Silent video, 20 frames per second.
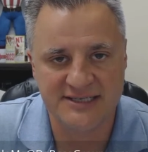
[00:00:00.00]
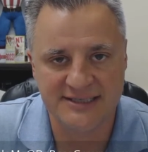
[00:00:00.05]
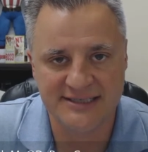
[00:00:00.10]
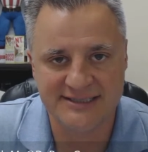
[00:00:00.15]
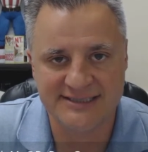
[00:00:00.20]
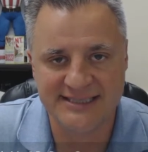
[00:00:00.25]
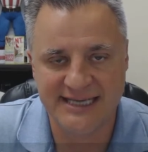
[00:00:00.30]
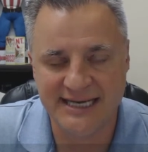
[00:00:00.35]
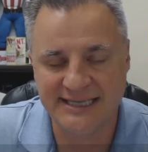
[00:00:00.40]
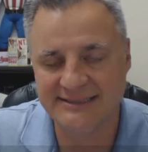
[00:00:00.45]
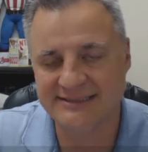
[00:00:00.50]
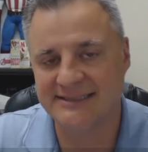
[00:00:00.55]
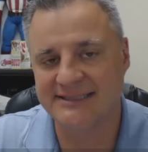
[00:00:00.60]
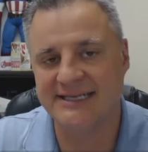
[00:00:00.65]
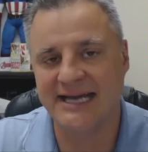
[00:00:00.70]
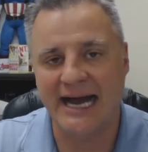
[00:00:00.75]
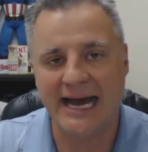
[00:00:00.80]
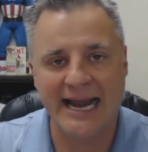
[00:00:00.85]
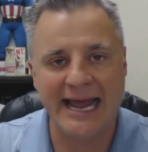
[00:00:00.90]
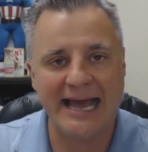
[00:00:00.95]
you tend to
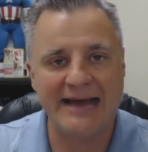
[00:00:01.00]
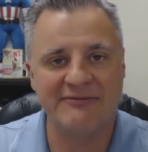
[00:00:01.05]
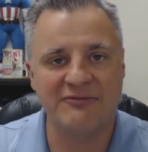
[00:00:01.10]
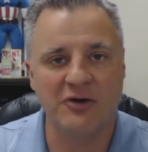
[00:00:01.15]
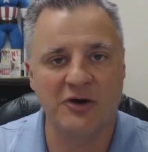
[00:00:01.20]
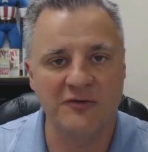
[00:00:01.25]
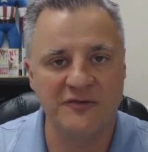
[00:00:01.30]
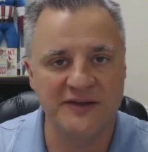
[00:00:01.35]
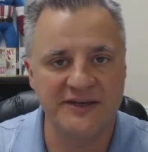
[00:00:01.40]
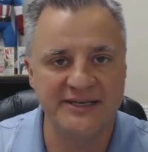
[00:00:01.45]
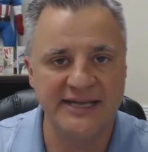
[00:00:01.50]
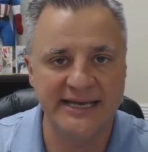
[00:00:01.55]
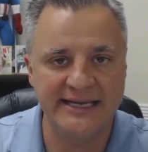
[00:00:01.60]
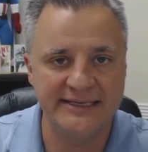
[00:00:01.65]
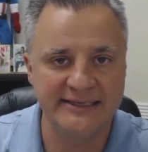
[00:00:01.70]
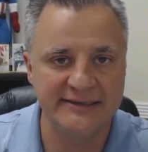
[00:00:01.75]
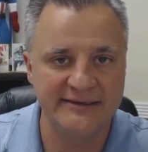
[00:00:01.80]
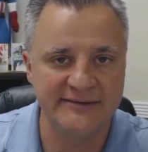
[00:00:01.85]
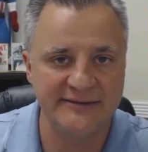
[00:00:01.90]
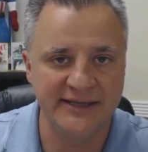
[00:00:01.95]
not have all the
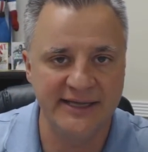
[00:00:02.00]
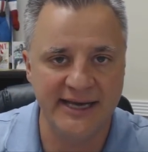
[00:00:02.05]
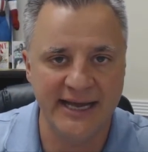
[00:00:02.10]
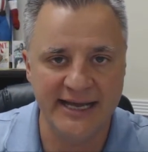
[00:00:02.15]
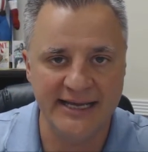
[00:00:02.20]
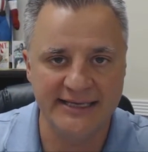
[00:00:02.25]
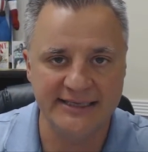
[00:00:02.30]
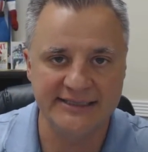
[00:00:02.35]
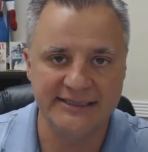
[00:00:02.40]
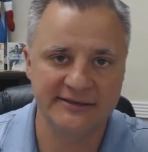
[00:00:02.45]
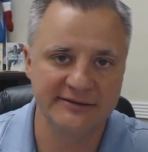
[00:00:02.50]
data that a